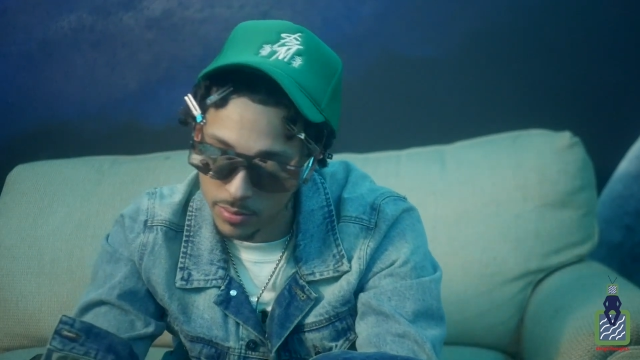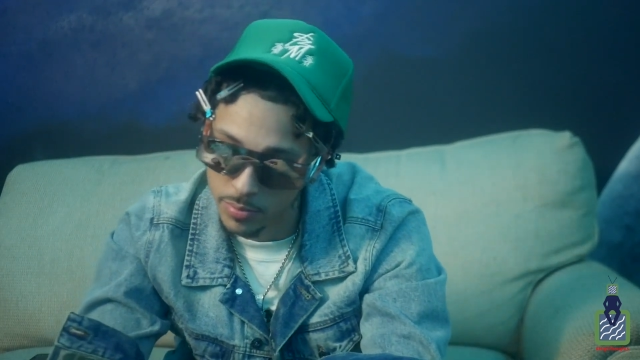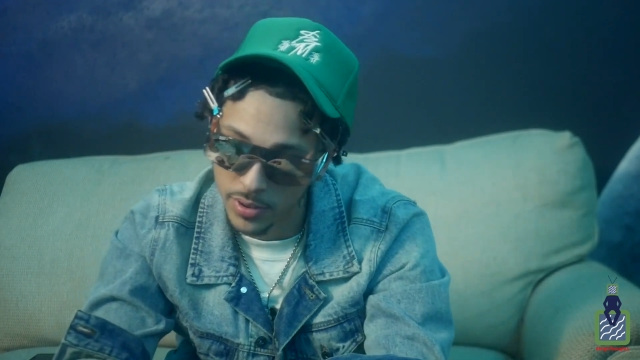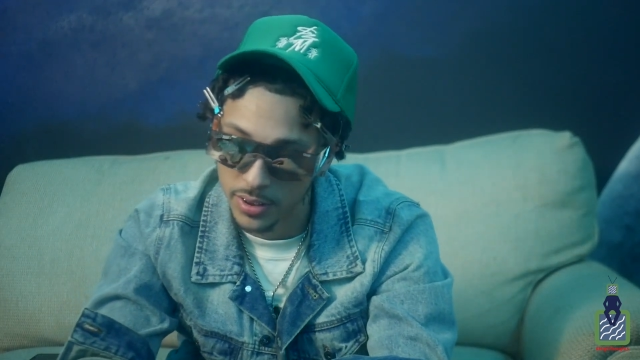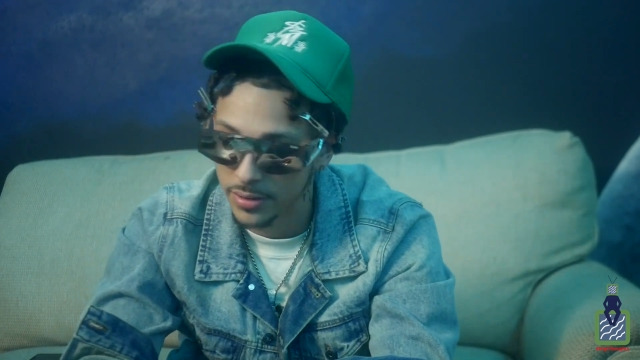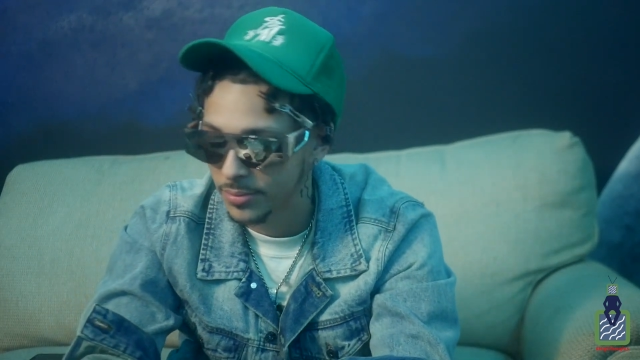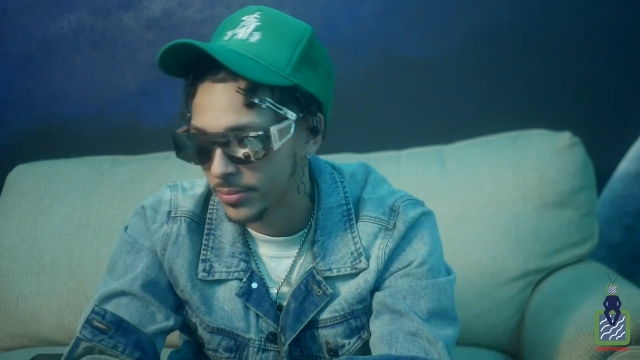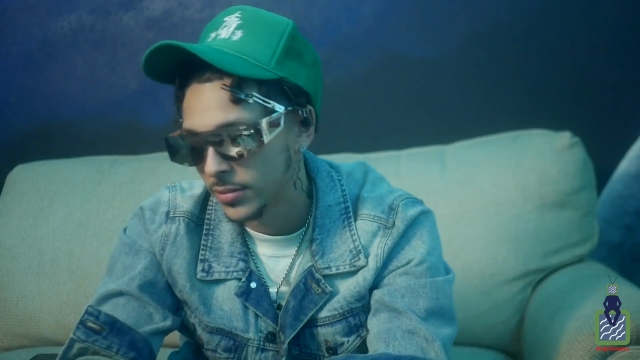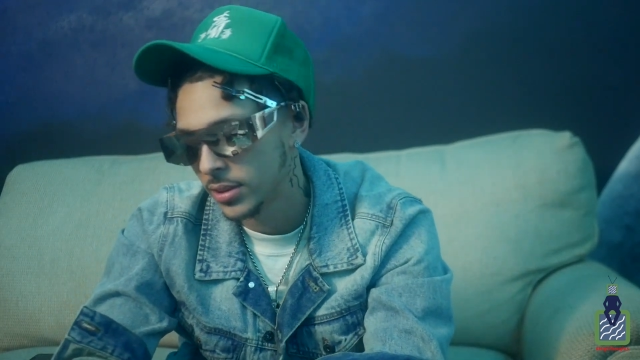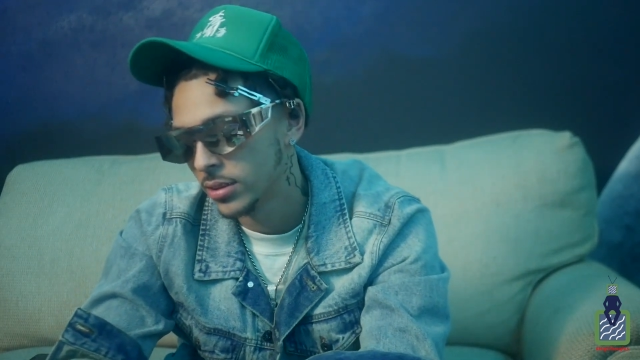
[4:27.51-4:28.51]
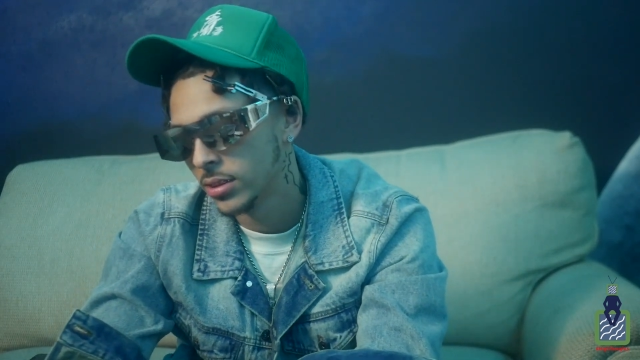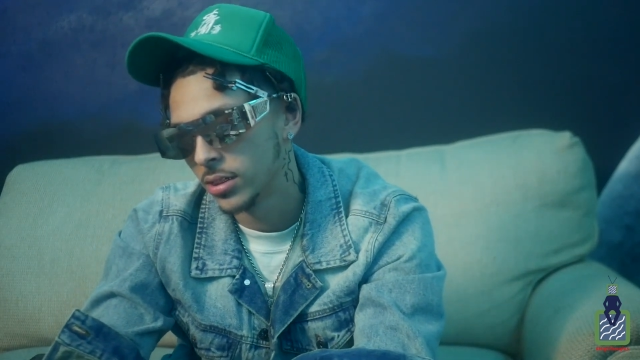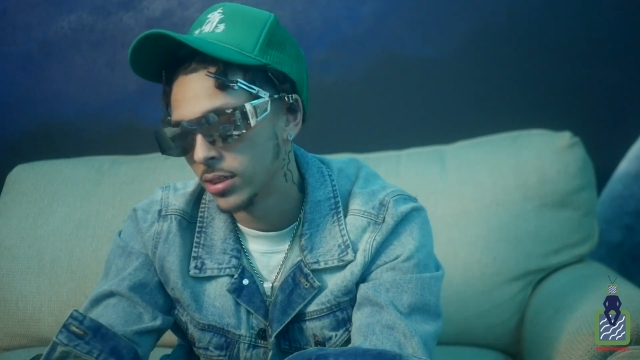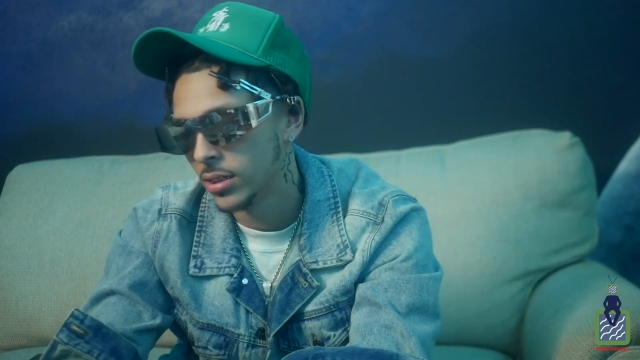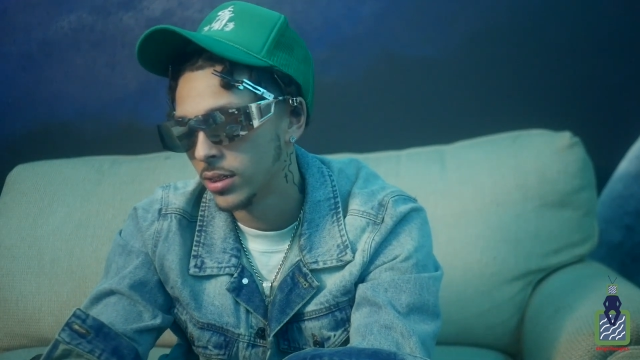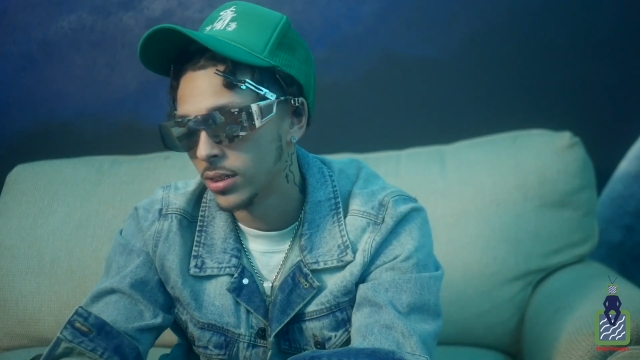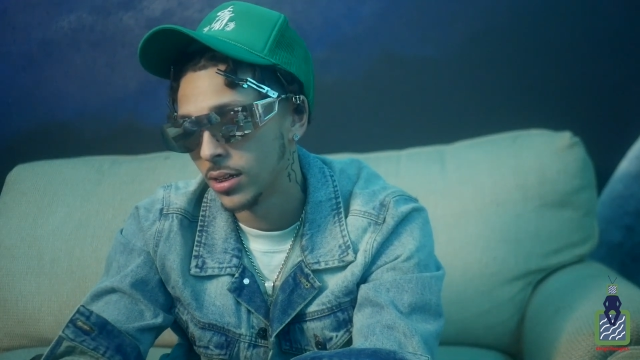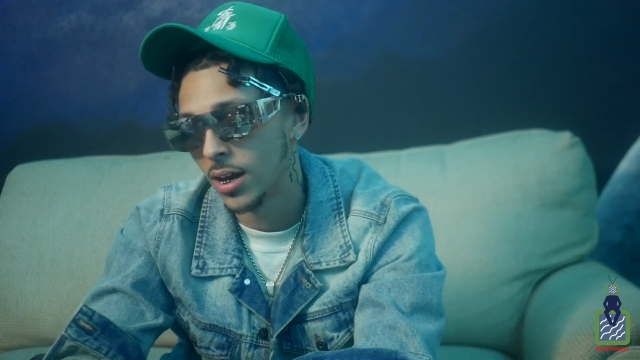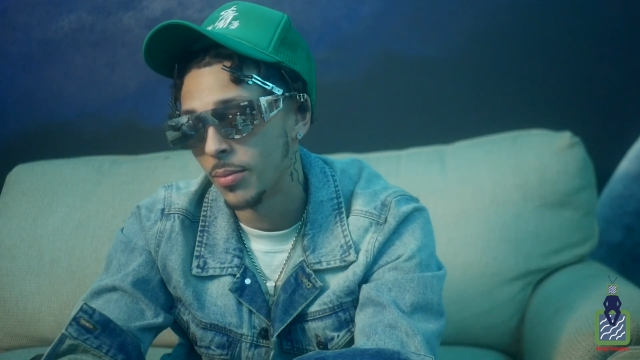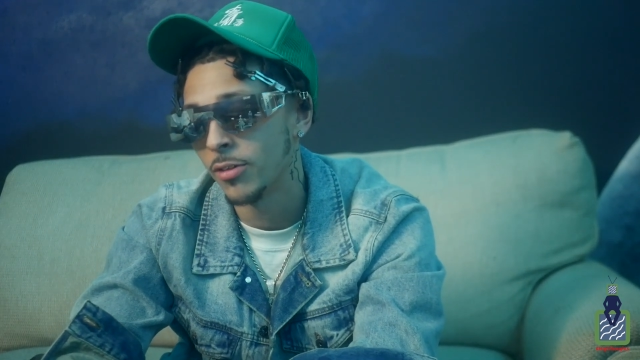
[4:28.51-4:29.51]
But,
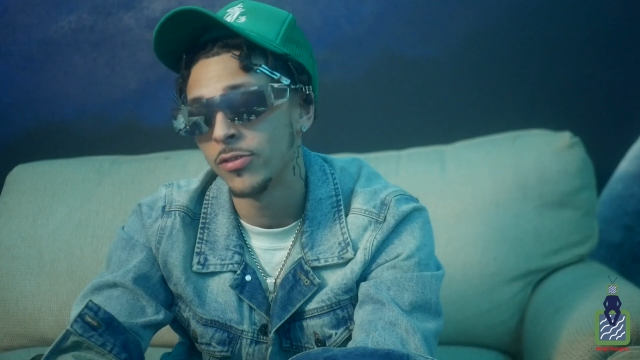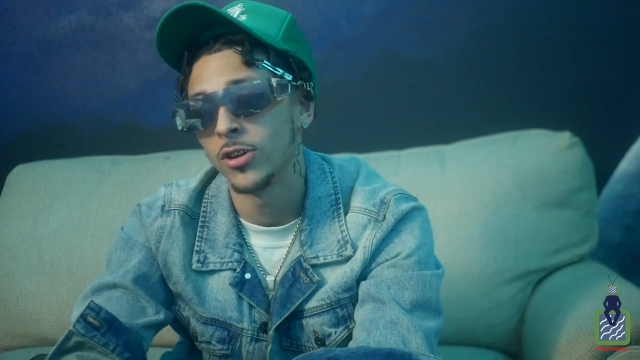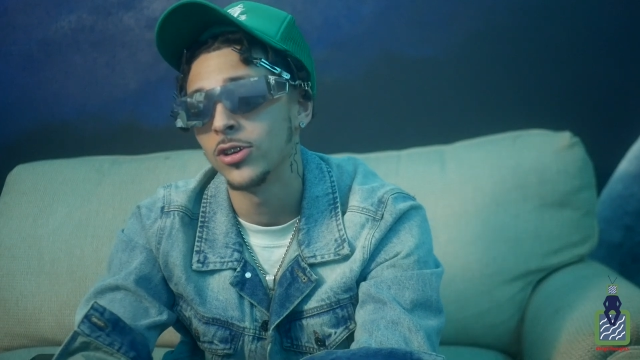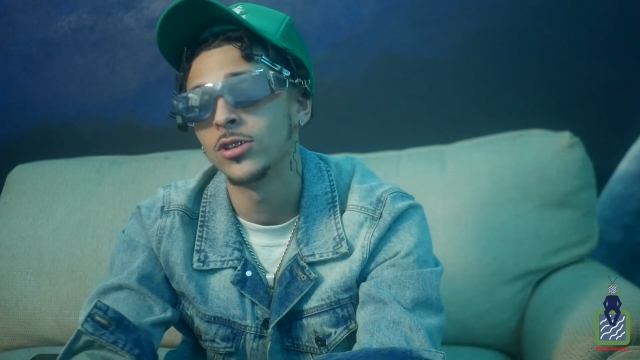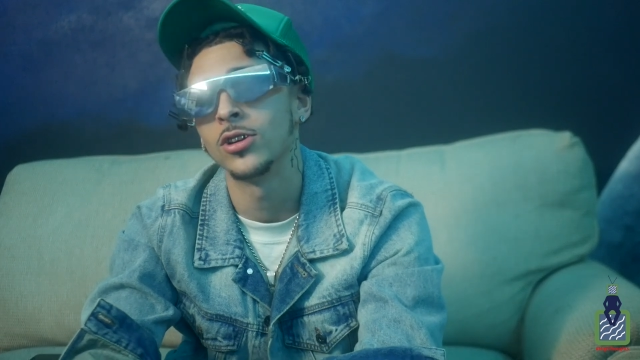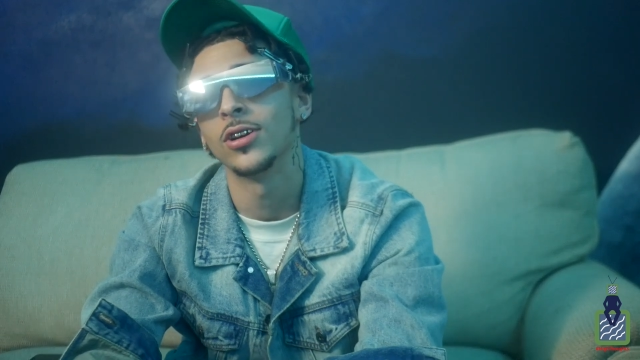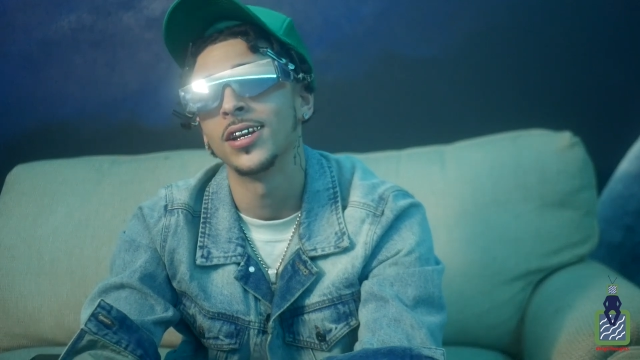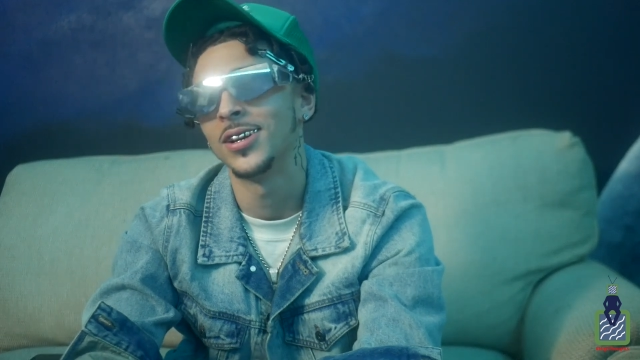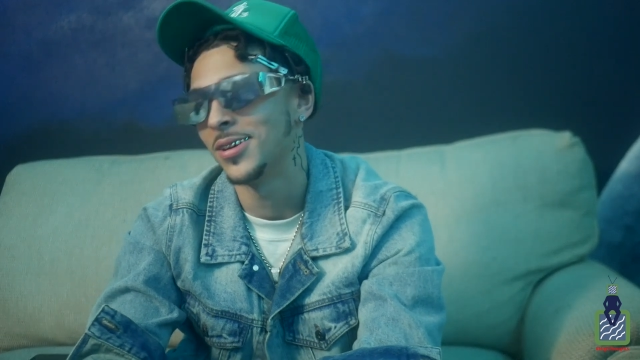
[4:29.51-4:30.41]
nah, my fault. You can go ahead.